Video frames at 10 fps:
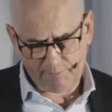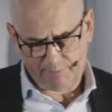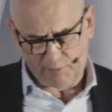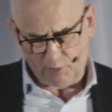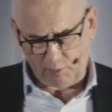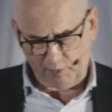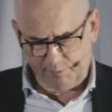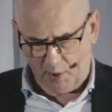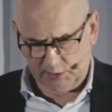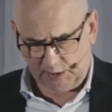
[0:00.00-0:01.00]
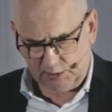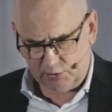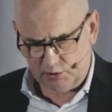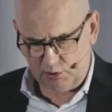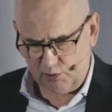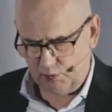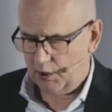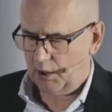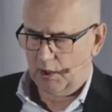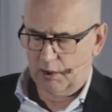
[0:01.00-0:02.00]
for responding to
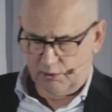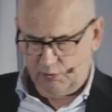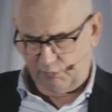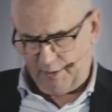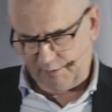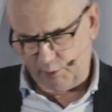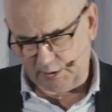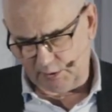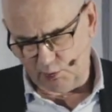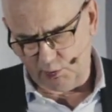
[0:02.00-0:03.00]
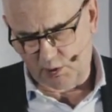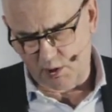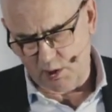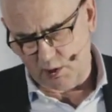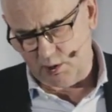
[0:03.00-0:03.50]
threats when they do occur.